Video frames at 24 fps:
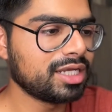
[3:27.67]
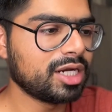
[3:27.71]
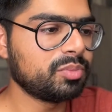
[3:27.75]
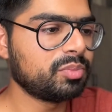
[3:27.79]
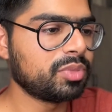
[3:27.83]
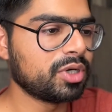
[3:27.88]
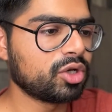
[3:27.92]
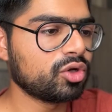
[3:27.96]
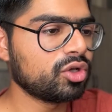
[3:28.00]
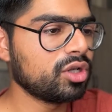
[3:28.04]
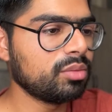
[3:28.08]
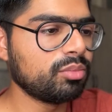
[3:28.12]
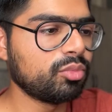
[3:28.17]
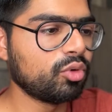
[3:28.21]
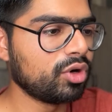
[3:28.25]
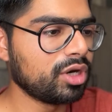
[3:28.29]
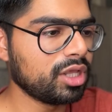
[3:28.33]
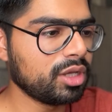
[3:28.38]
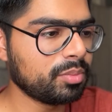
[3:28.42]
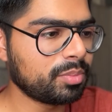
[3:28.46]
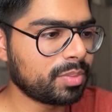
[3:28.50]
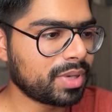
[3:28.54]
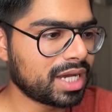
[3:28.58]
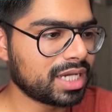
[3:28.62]
that particular
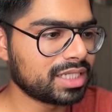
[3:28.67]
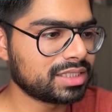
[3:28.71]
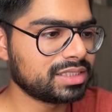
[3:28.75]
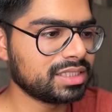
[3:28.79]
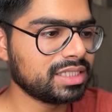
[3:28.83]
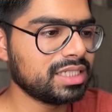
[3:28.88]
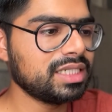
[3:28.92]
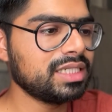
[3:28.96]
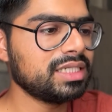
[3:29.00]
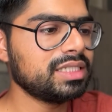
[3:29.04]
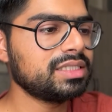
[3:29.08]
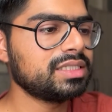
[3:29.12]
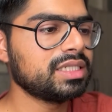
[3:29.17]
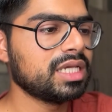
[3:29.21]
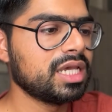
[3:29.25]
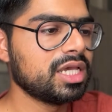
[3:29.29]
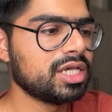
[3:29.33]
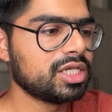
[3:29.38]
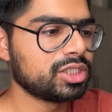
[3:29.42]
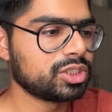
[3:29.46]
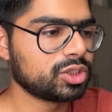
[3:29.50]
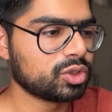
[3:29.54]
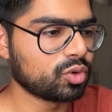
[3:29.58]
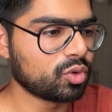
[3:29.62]
boarding pass is
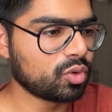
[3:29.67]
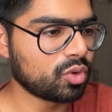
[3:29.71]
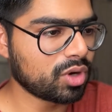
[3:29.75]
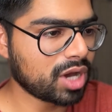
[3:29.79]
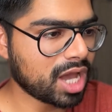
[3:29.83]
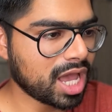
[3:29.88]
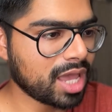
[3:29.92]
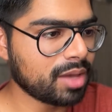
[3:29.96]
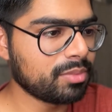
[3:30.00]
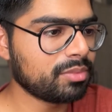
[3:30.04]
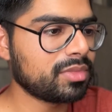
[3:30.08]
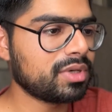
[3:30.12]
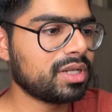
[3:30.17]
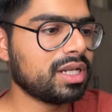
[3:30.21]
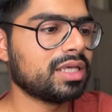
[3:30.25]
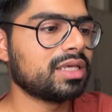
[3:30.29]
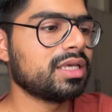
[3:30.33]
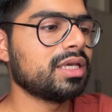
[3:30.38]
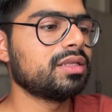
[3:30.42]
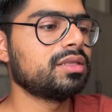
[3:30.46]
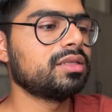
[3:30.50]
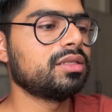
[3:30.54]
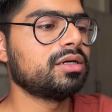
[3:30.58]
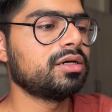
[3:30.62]
so i'm
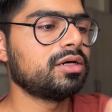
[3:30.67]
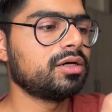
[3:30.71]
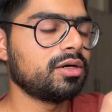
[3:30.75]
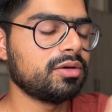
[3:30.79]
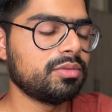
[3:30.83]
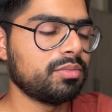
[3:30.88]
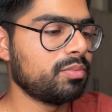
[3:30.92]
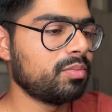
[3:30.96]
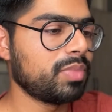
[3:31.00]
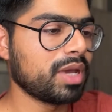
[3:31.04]
clicking the